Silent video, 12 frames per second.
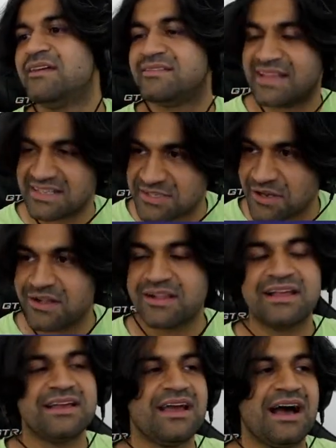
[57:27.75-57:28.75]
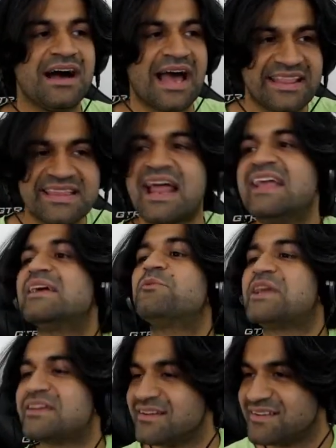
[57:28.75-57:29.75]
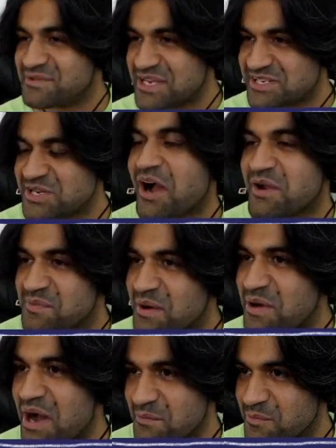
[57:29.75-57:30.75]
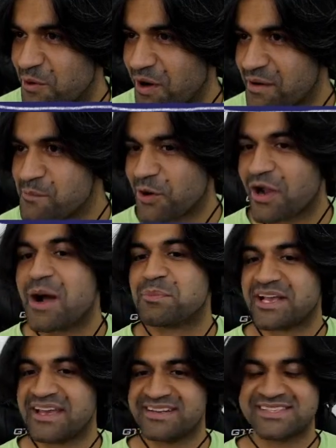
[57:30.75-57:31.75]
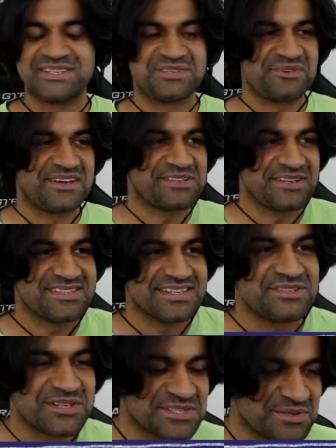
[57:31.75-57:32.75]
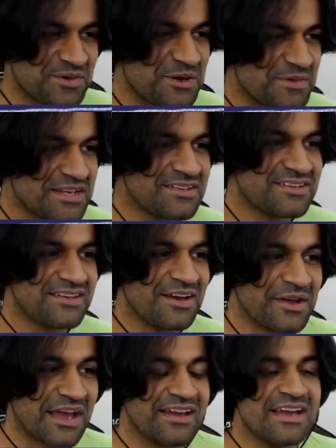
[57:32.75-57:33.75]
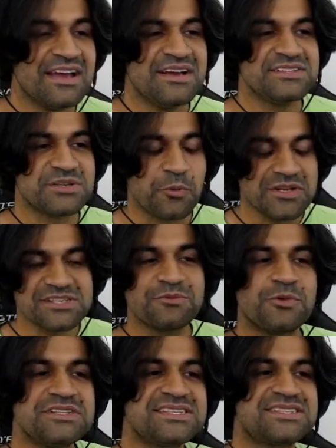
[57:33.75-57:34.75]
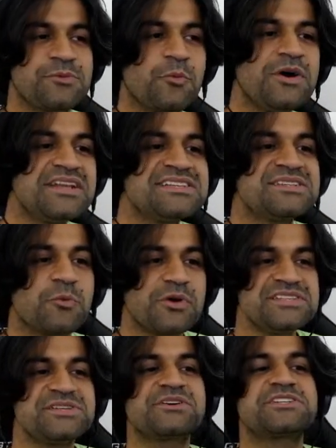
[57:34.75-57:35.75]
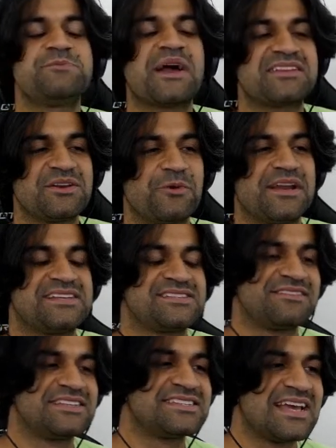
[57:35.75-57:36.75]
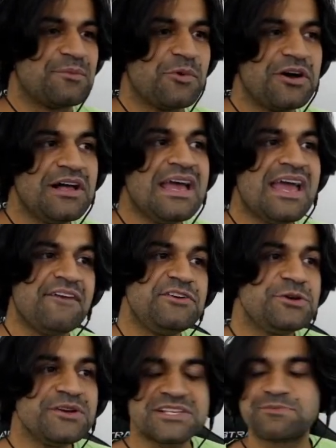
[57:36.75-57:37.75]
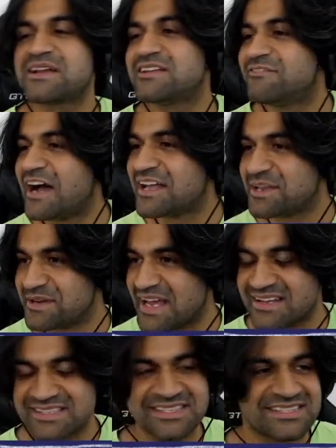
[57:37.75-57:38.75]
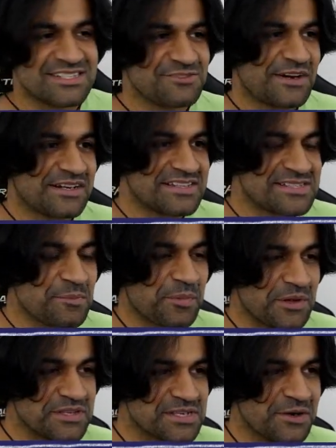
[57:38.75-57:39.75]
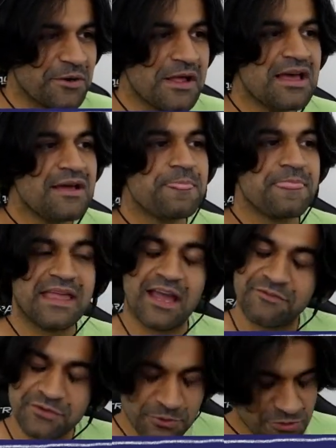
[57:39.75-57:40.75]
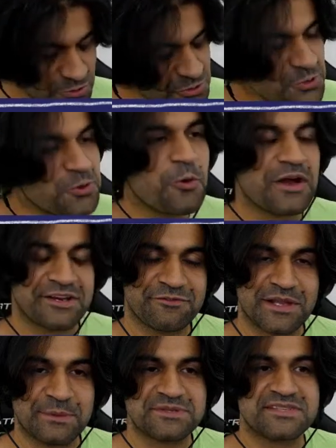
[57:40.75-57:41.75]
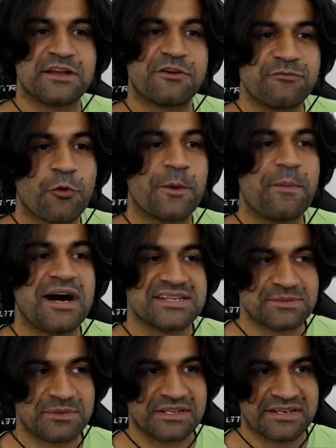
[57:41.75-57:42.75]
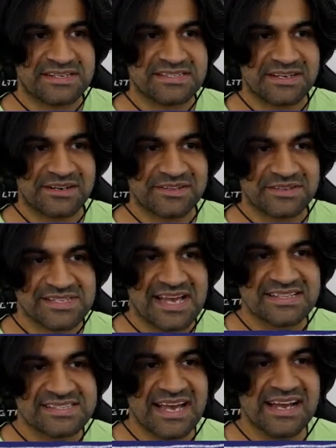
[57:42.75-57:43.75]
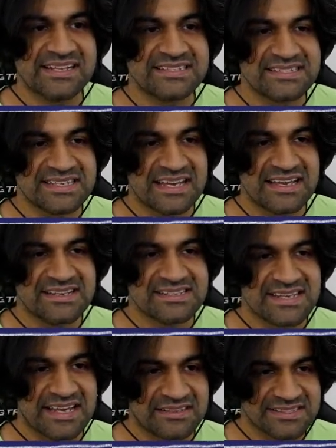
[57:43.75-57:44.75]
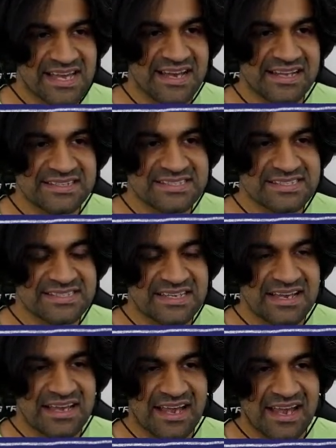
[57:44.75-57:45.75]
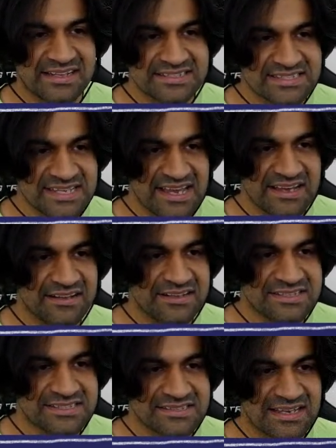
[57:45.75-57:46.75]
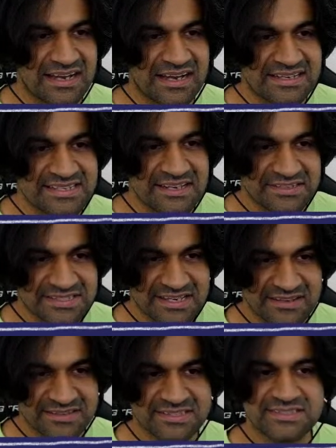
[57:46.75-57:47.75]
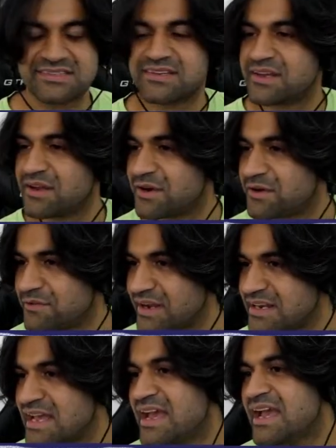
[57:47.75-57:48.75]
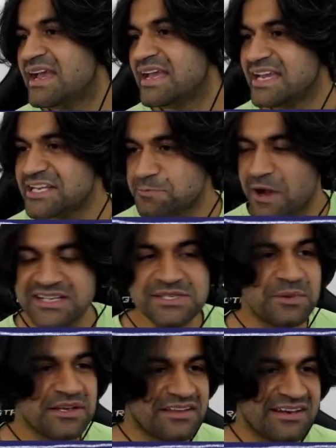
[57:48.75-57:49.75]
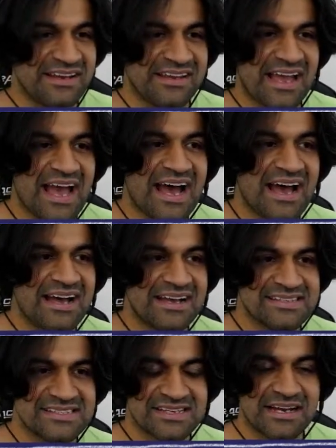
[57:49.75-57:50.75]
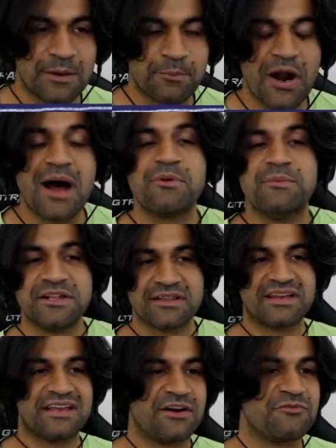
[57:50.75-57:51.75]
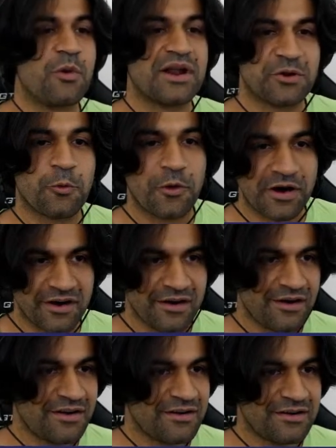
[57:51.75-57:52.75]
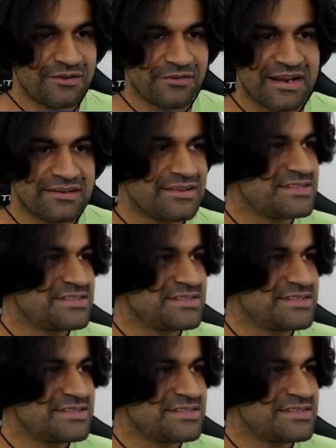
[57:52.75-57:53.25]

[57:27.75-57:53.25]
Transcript: That's all. And then we can talk about more complicated situations in just a moment. Okay. So what is your expected winnings of this game? Well, if you do an expected value analysis, it's fairly simple. So if you do 2 coin flips, there are 4 possibilities. There's heads heads, tails heads, heads tails, tails tails, right? Each possibility has a probability of 1/4, right?